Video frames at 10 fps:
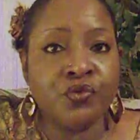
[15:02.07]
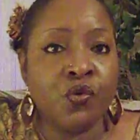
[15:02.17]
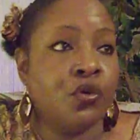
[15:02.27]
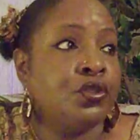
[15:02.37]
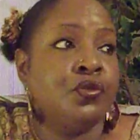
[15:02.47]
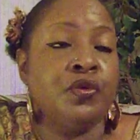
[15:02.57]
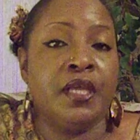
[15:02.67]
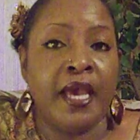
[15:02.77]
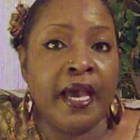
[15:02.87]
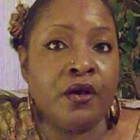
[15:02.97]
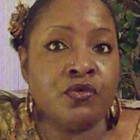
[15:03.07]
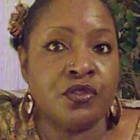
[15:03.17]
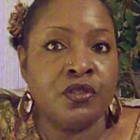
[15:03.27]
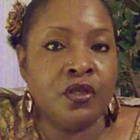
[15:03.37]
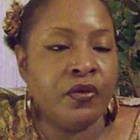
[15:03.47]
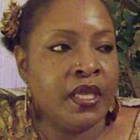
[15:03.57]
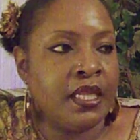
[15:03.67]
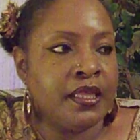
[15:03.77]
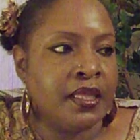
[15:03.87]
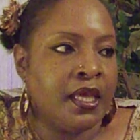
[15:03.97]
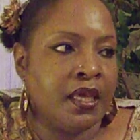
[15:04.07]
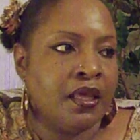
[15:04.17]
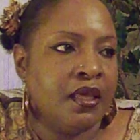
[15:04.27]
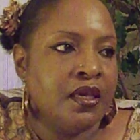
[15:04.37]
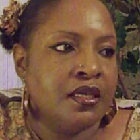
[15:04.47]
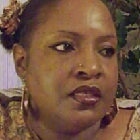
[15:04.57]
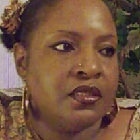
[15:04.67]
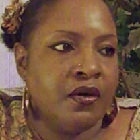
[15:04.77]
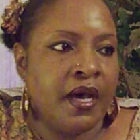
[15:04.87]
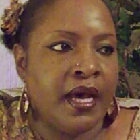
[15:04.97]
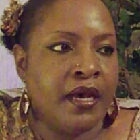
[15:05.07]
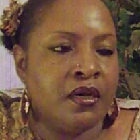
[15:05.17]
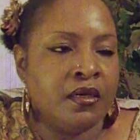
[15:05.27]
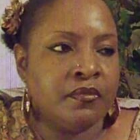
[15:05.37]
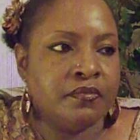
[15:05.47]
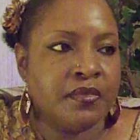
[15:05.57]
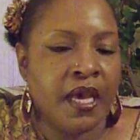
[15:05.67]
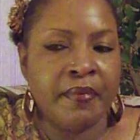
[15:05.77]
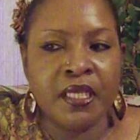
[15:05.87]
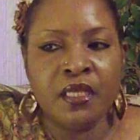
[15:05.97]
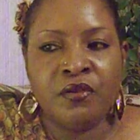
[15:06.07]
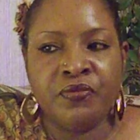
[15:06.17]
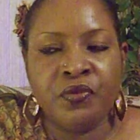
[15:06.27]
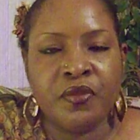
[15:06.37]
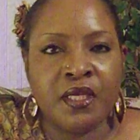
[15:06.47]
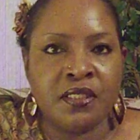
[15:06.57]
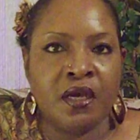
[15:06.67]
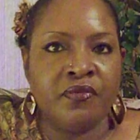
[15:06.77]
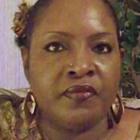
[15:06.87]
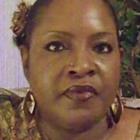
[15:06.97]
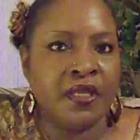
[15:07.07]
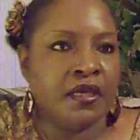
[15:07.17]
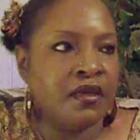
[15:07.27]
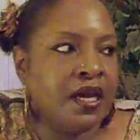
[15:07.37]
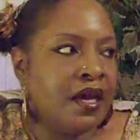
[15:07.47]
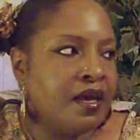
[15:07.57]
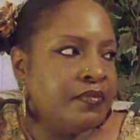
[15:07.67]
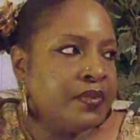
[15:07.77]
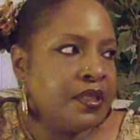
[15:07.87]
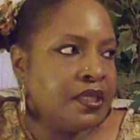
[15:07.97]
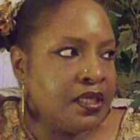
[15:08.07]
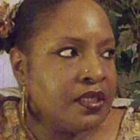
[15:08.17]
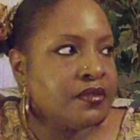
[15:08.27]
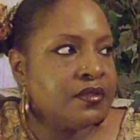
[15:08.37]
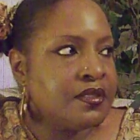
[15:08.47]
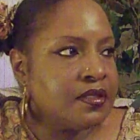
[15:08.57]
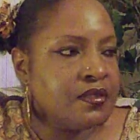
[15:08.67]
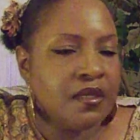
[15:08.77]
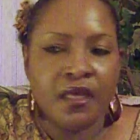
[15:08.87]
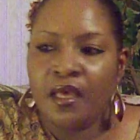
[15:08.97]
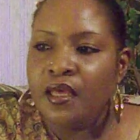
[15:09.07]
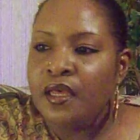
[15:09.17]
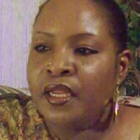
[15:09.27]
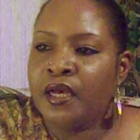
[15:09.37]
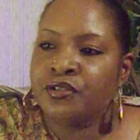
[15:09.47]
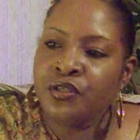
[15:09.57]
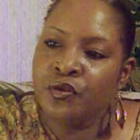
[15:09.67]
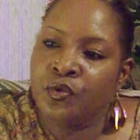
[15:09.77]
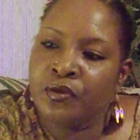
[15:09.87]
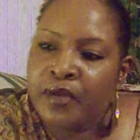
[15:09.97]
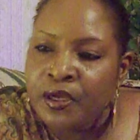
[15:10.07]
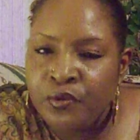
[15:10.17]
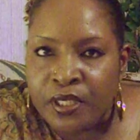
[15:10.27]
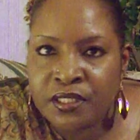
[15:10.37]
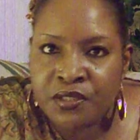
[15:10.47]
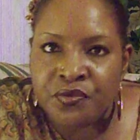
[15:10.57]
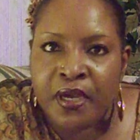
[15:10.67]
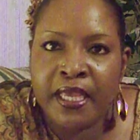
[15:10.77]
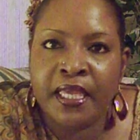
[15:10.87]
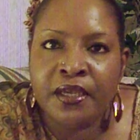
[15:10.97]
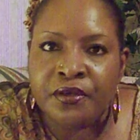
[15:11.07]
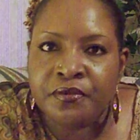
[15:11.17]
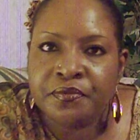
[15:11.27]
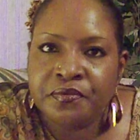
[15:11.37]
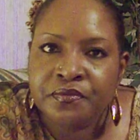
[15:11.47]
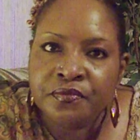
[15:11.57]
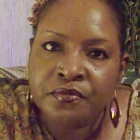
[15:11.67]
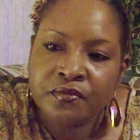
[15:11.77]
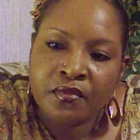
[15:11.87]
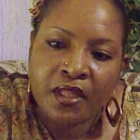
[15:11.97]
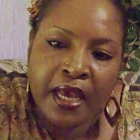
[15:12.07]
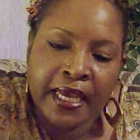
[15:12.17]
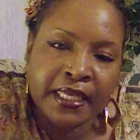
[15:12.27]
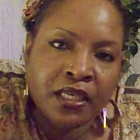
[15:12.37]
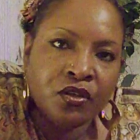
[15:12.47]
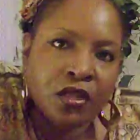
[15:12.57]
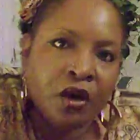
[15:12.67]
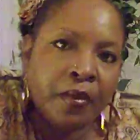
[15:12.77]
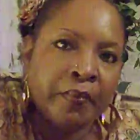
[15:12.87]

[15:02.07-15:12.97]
or to the house, anything. So I've been getting a few things off of there. I've been getting, and I'll show you one right quick because it's right here. I kill all my